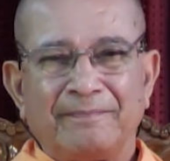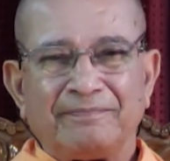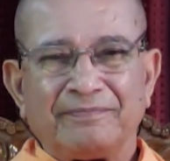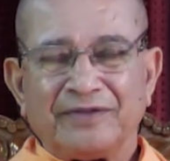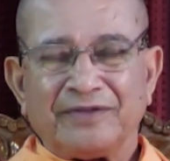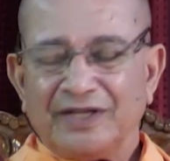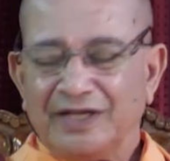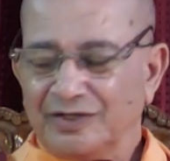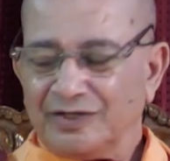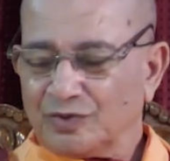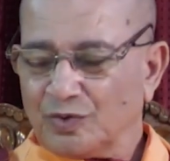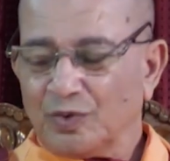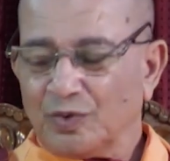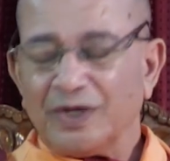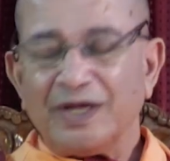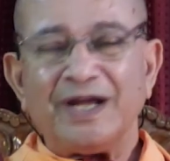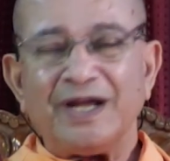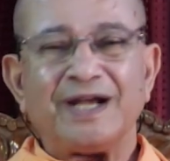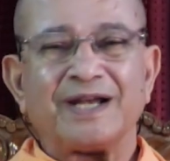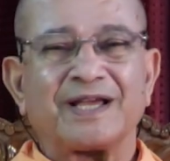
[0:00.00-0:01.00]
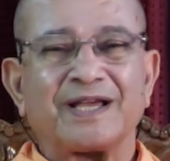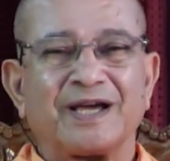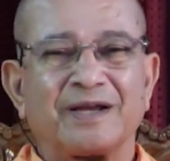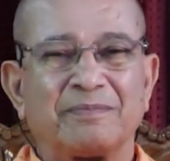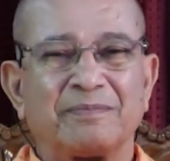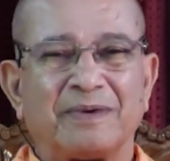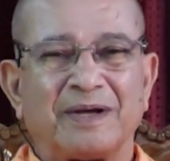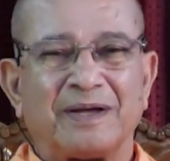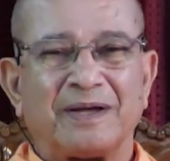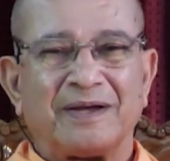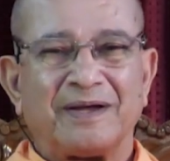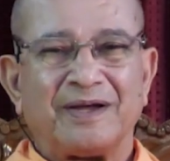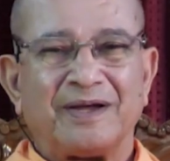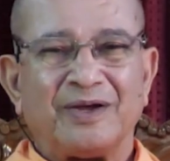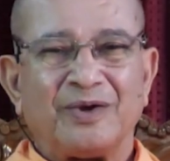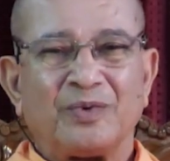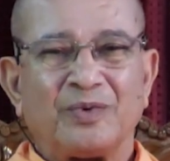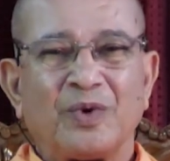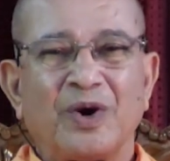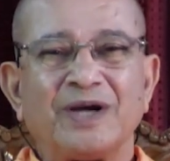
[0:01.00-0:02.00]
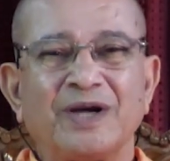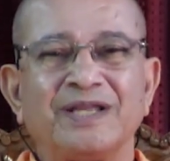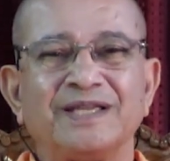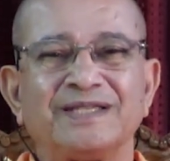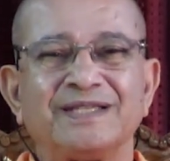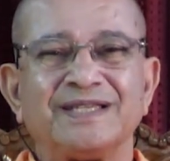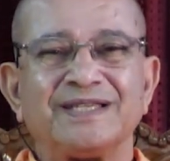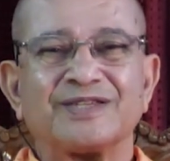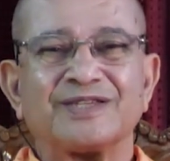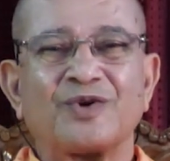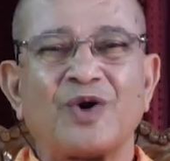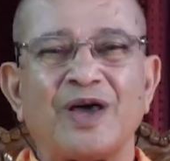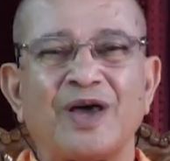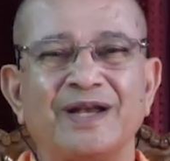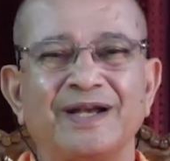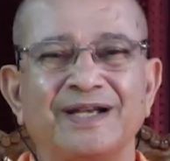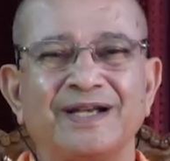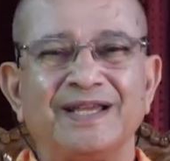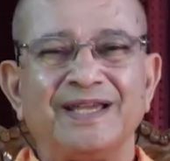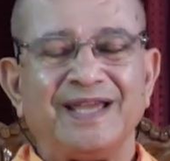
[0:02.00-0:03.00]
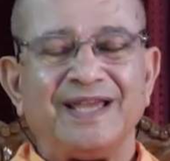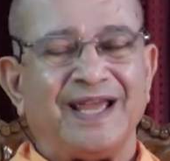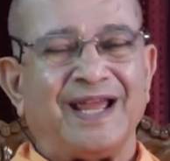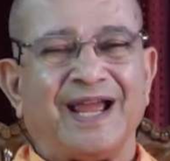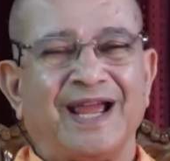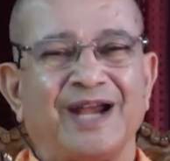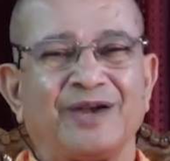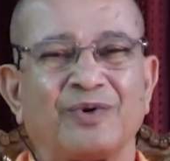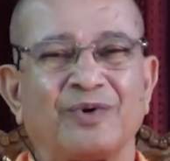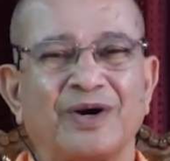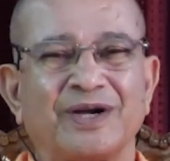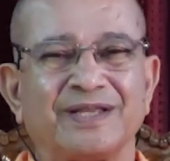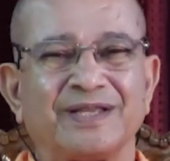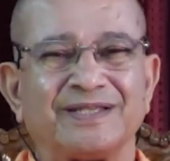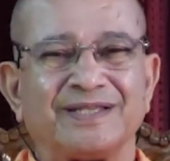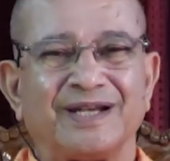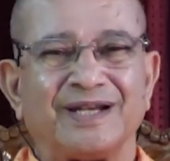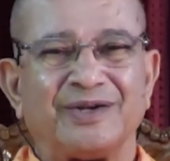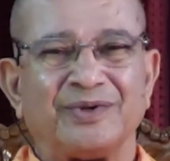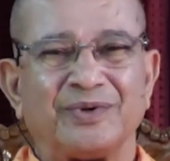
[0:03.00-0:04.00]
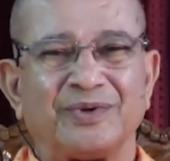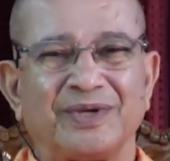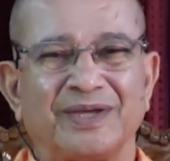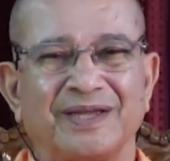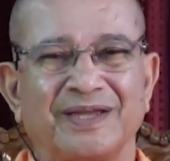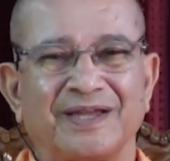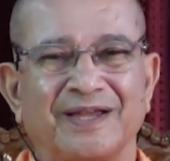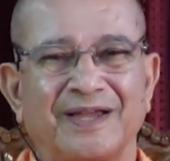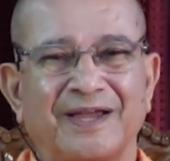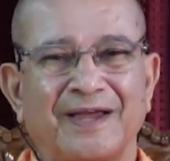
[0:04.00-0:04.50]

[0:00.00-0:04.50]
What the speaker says: His guna and karma. What is his quality and what is he doing?